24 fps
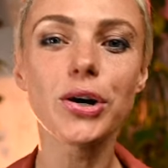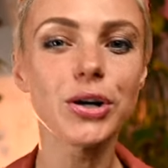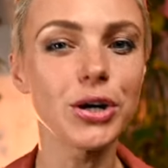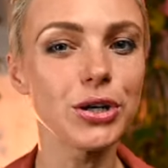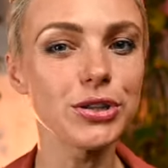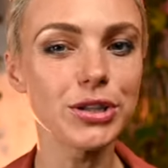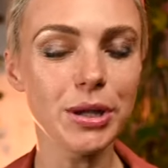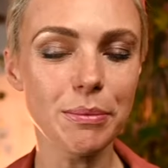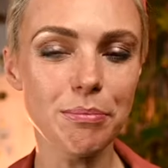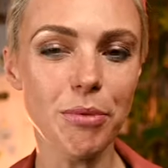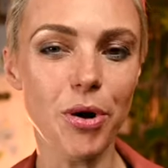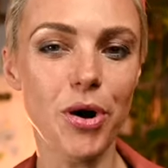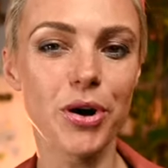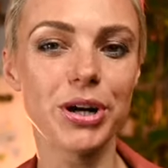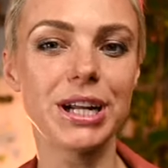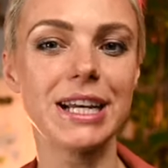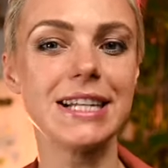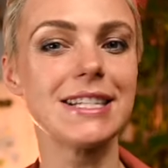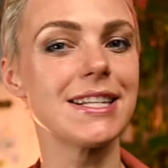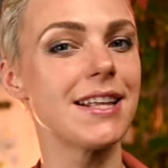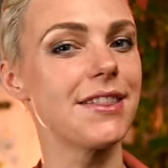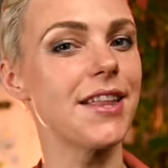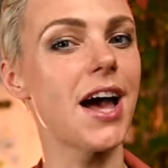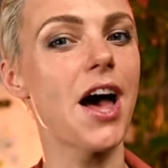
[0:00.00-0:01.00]
Côte de Beaune
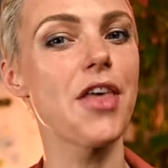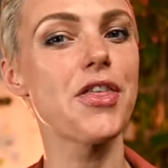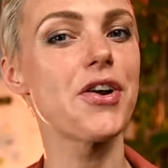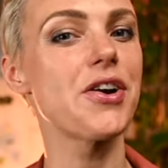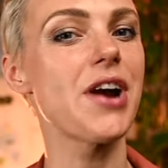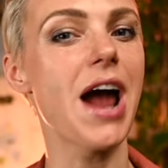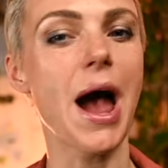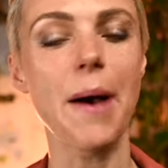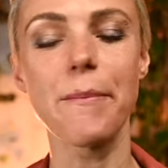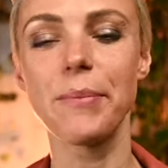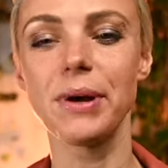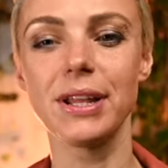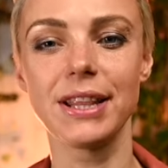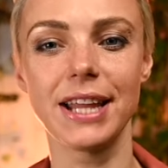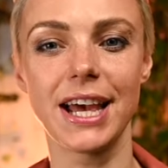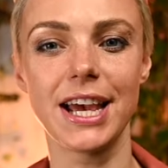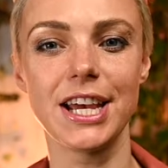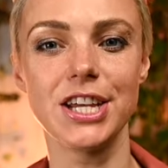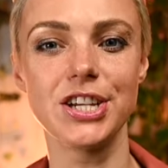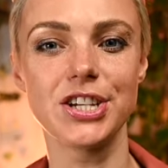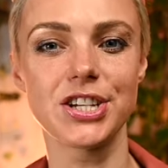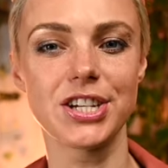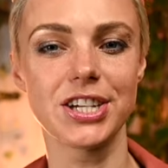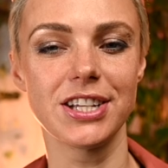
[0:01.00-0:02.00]
is another
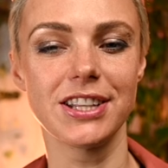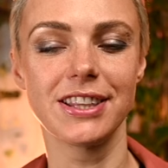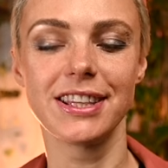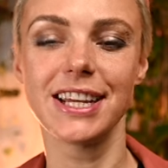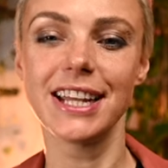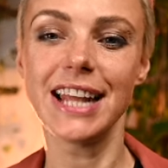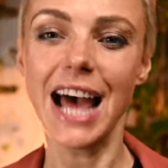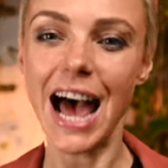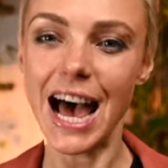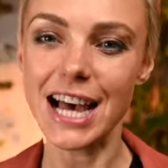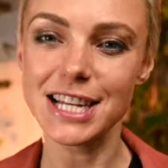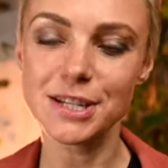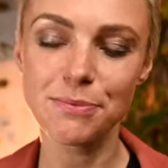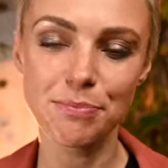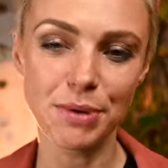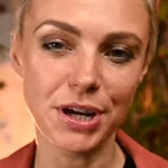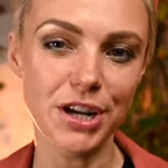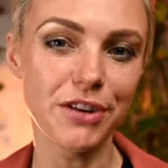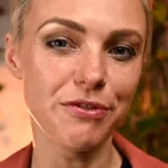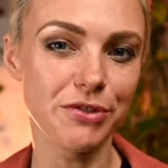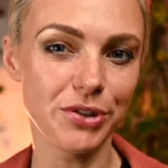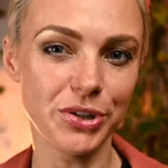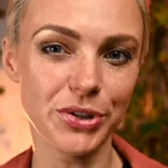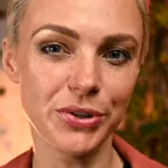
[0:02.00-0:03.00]
appellation that has
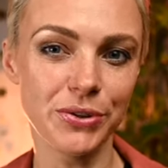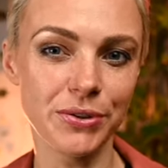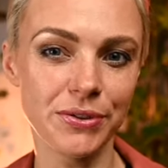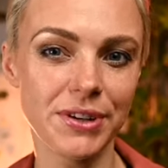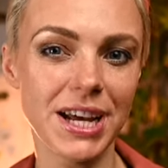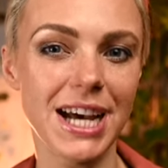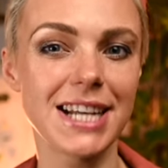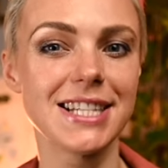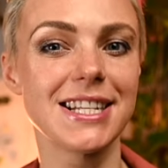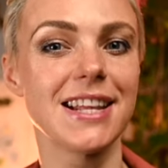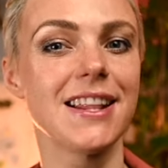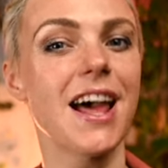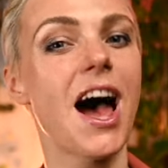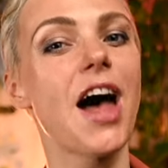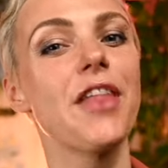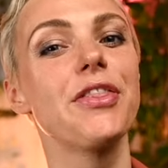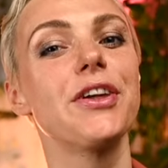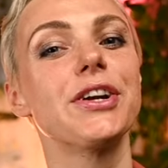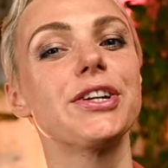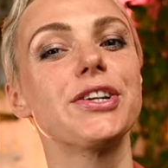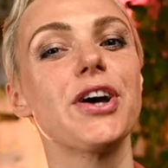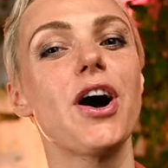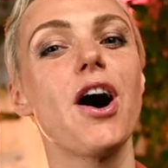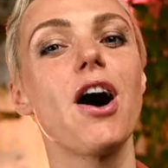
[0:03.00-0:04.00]
been viewed as an
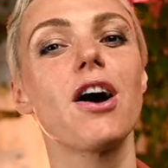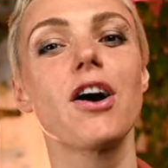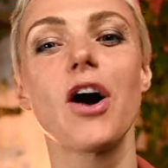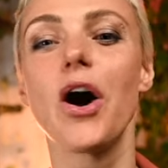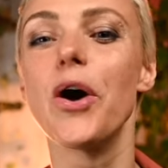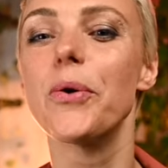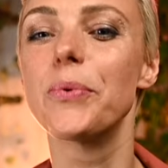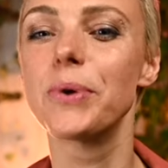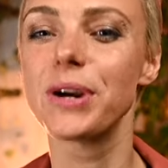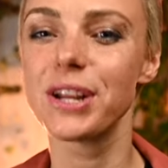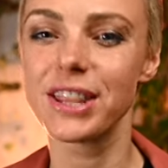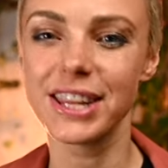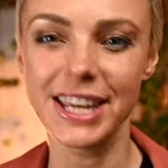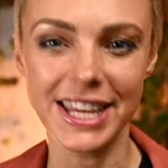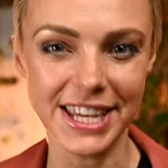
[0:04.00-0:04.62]
underdog over the